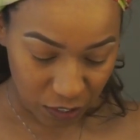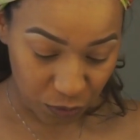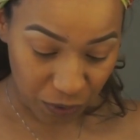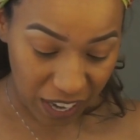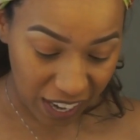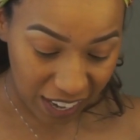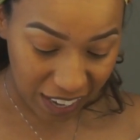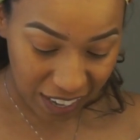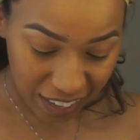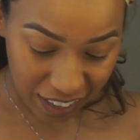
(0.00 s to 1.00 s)
There's
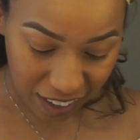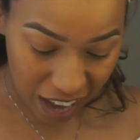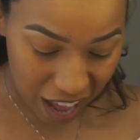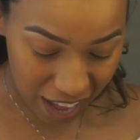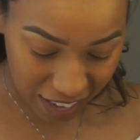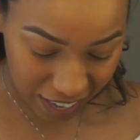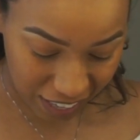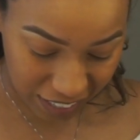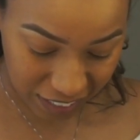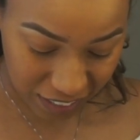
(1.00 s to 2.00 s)
really not
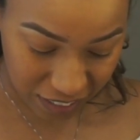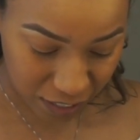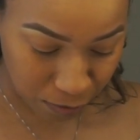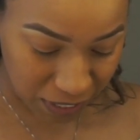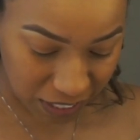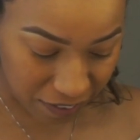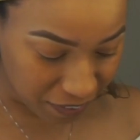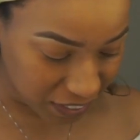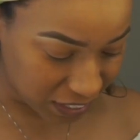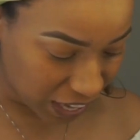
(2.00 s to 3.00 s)
any
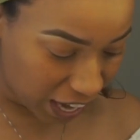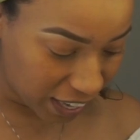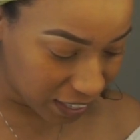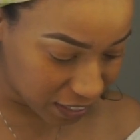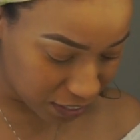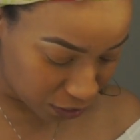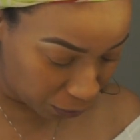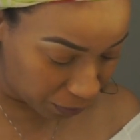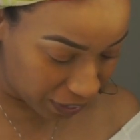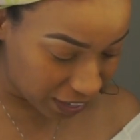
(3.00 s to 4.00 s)
specific science
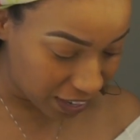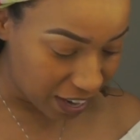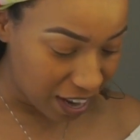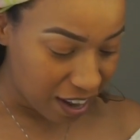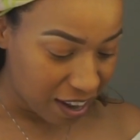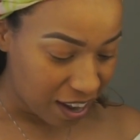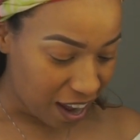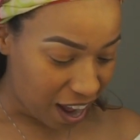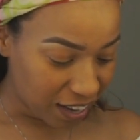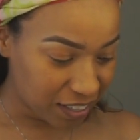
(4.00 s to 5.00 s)
to it.
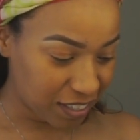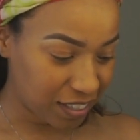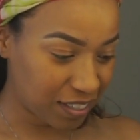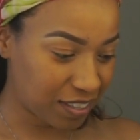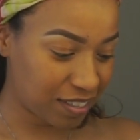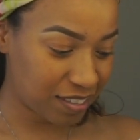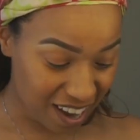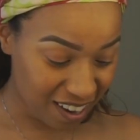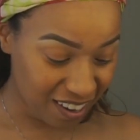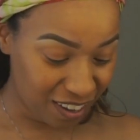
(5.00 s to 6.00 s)
I just
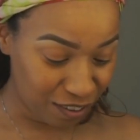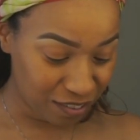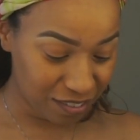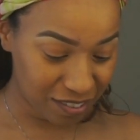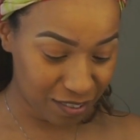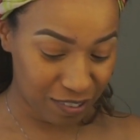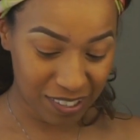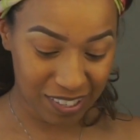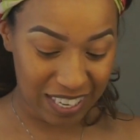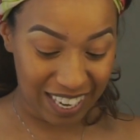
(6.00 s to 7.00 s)
kind of used
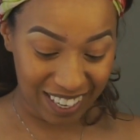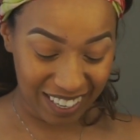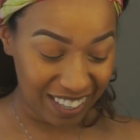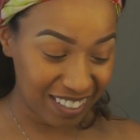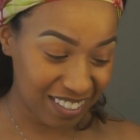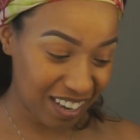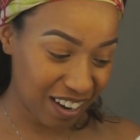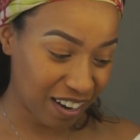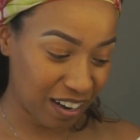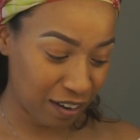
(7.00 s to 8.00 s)
what's
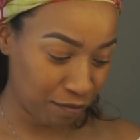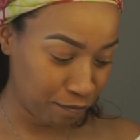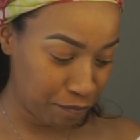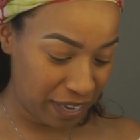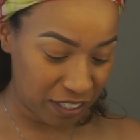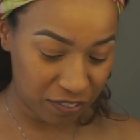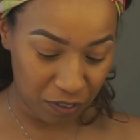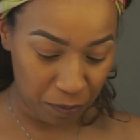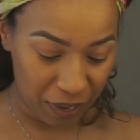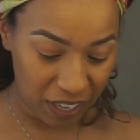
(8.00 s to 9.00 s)
easier and best
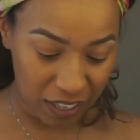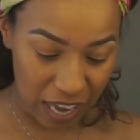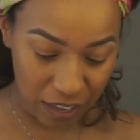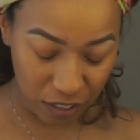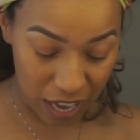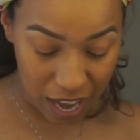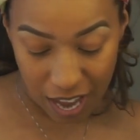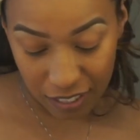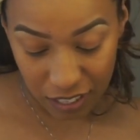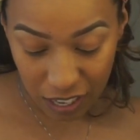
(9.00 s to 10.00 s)
for me. It, it,
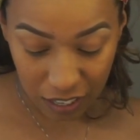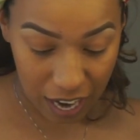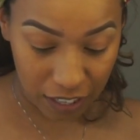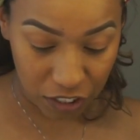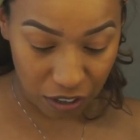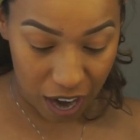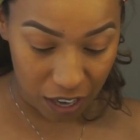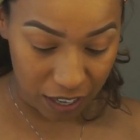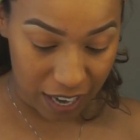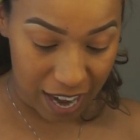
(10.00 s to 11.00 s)
it, took a lot of
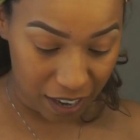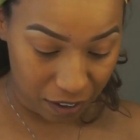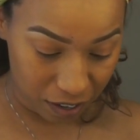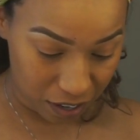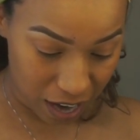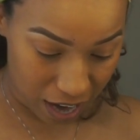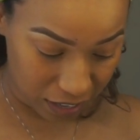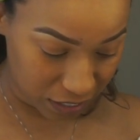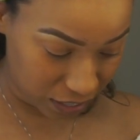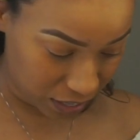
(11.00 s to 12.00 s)
trial and error,
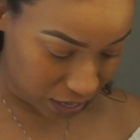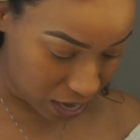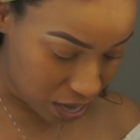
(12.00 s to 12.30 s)
honestly.